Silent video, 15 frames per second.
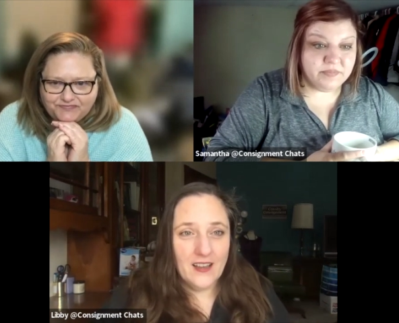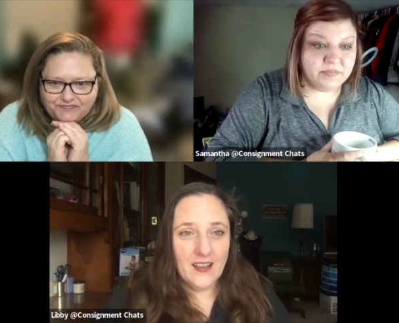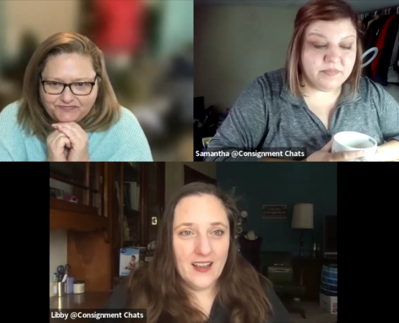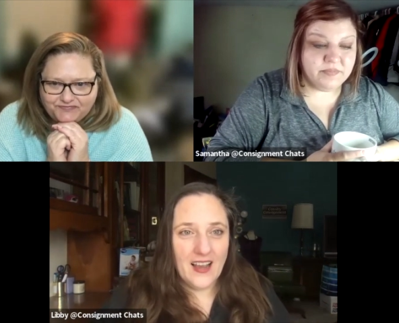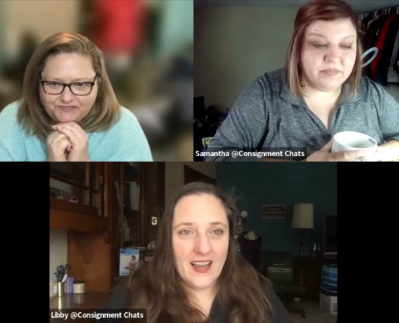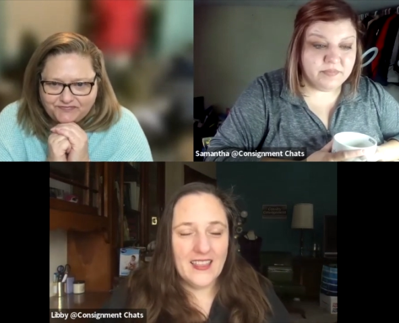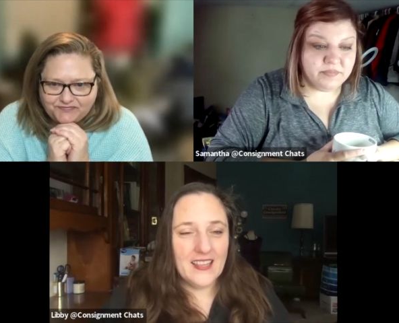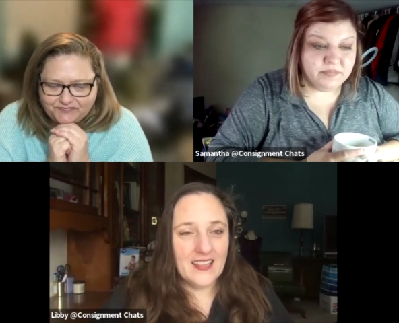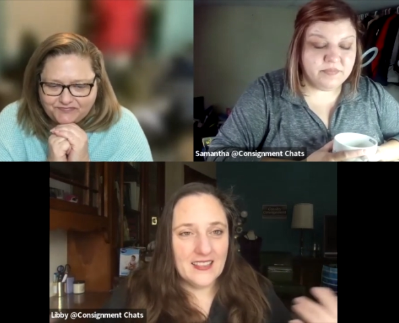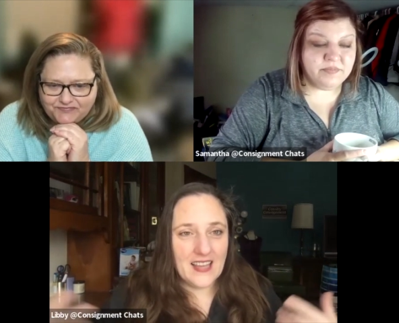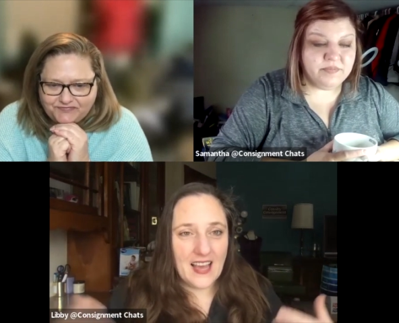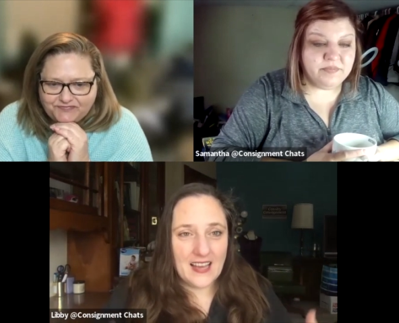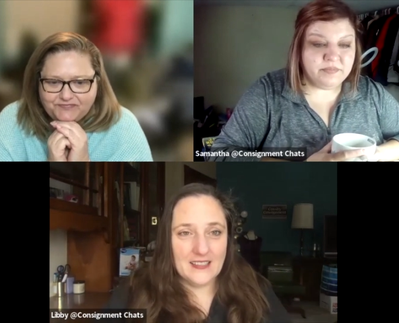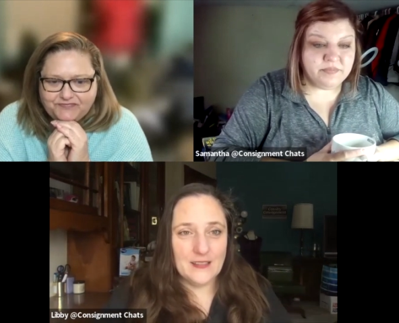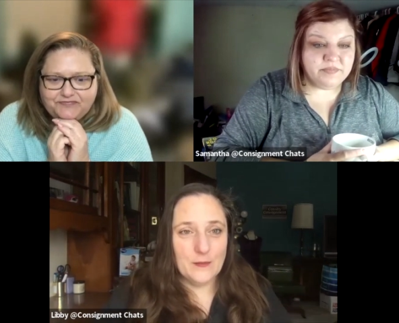Speaker 1: I think
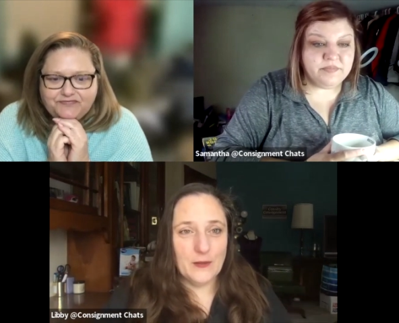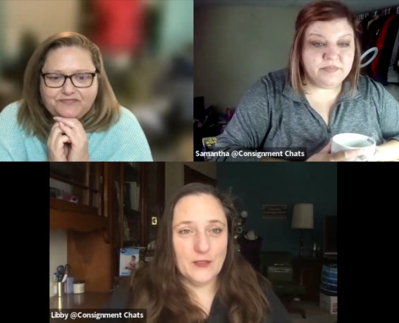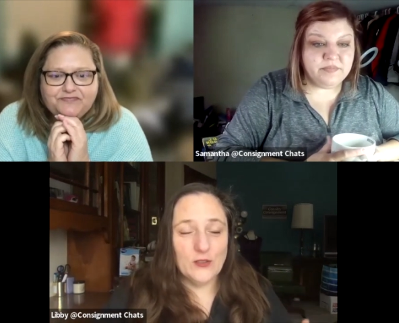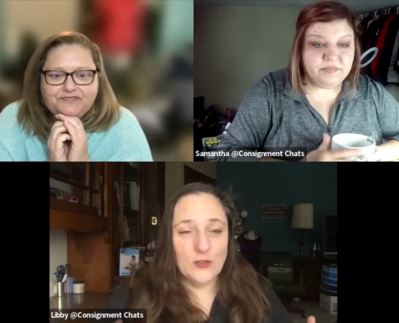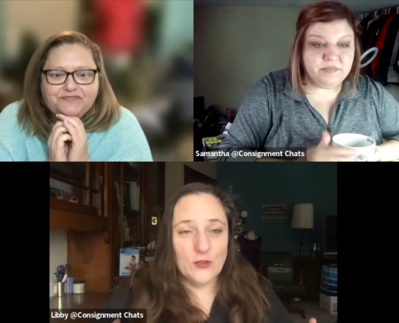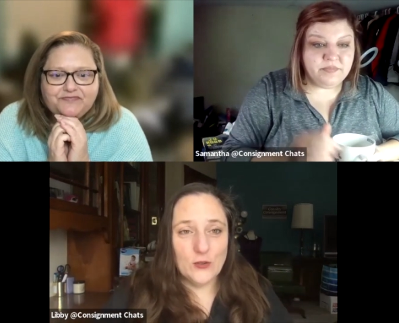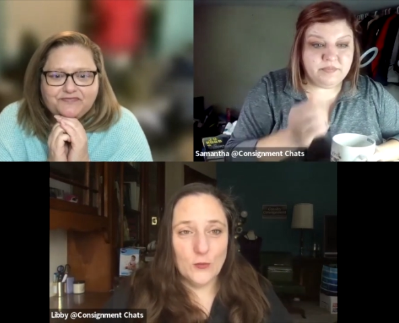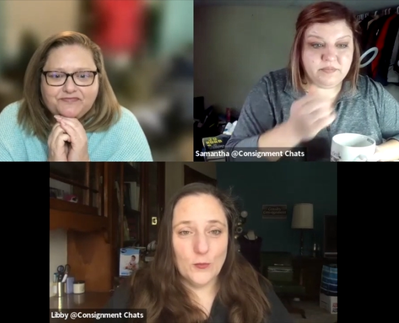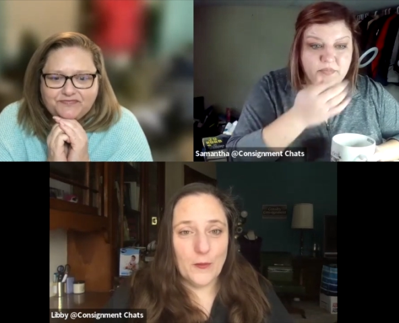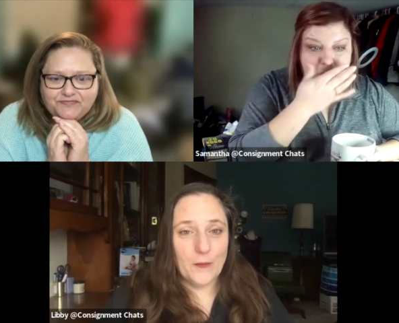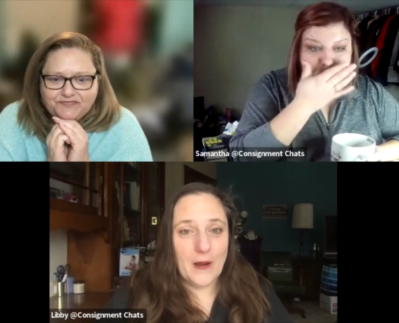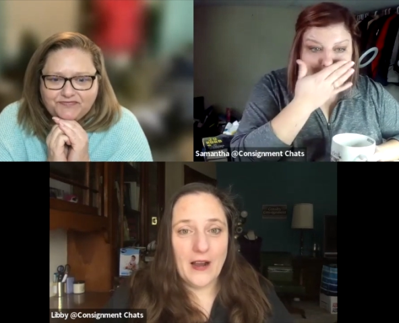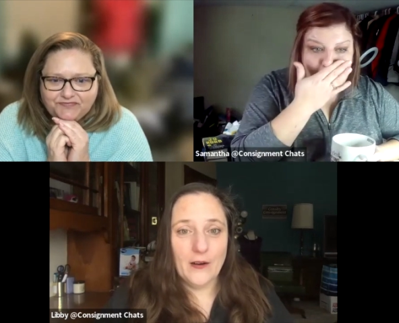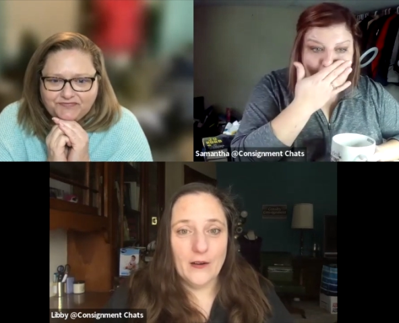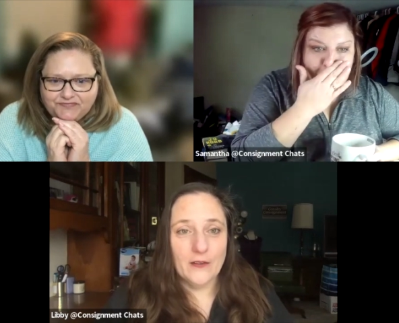that has been super
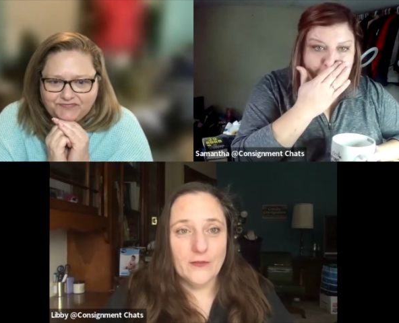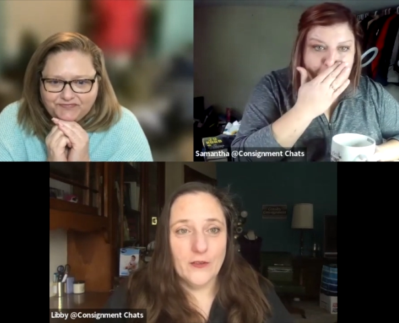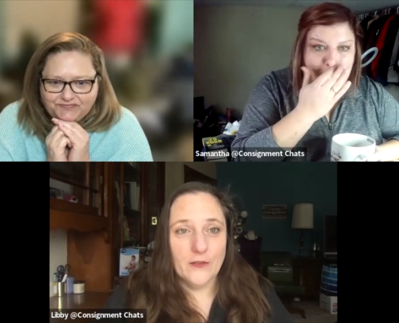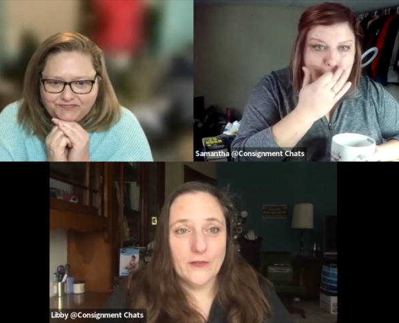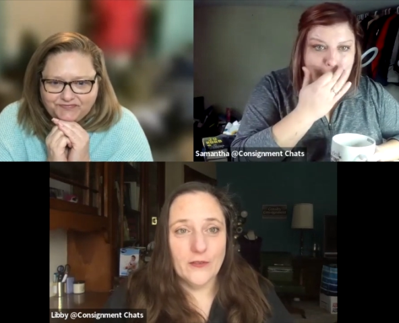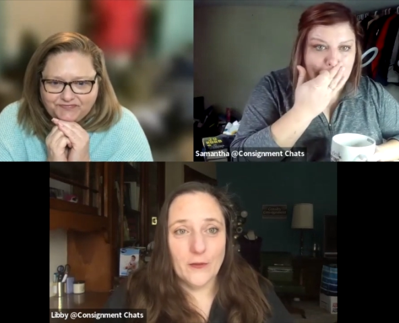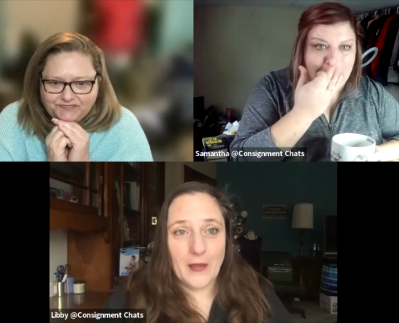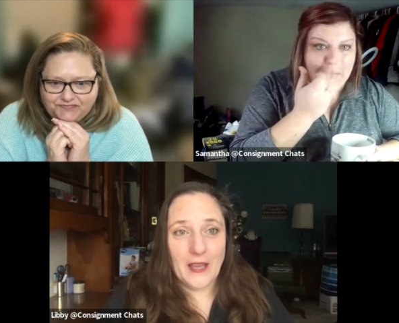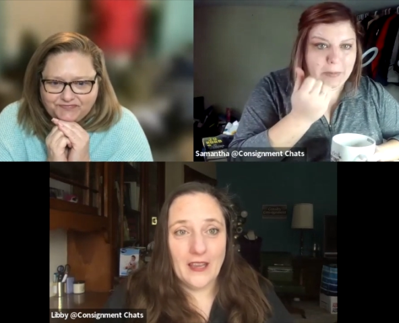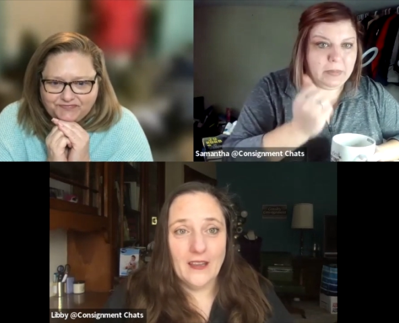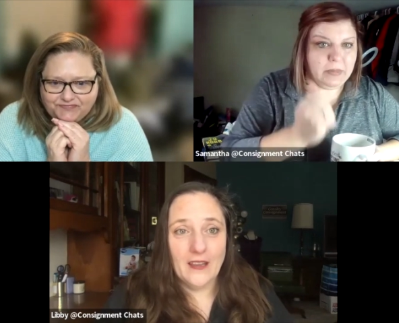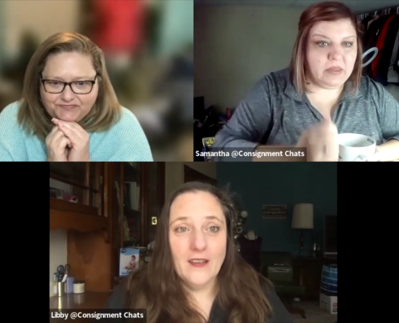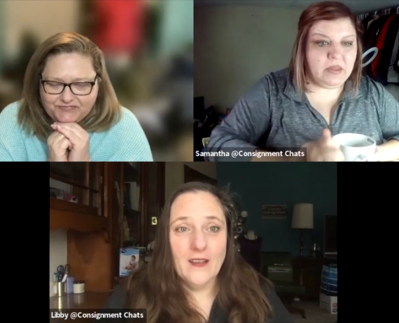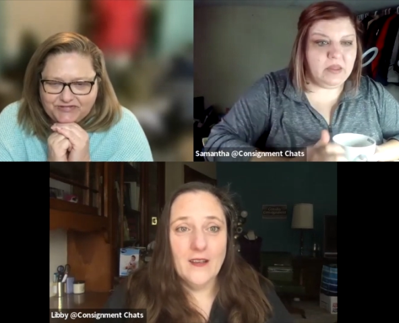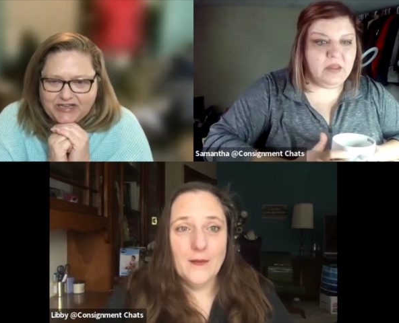powerful for me.
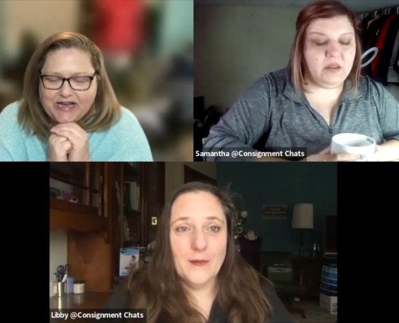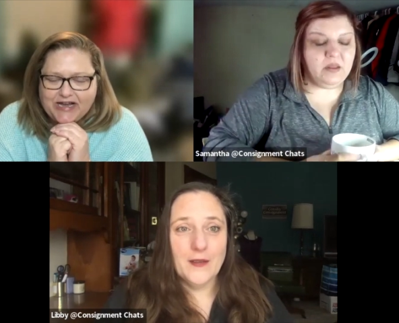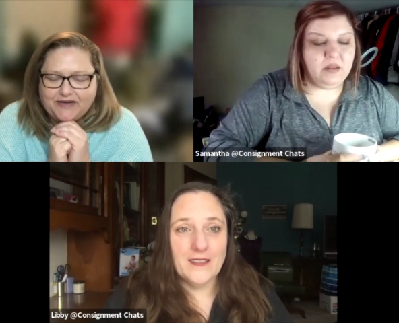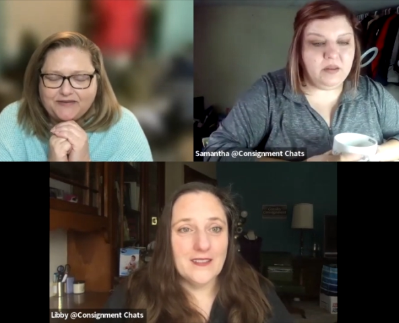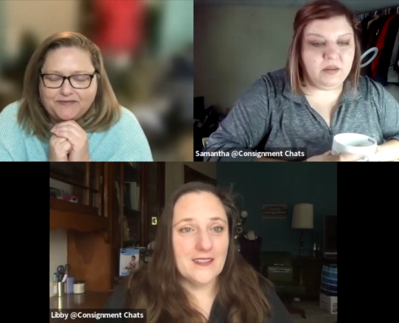Yeah. Because,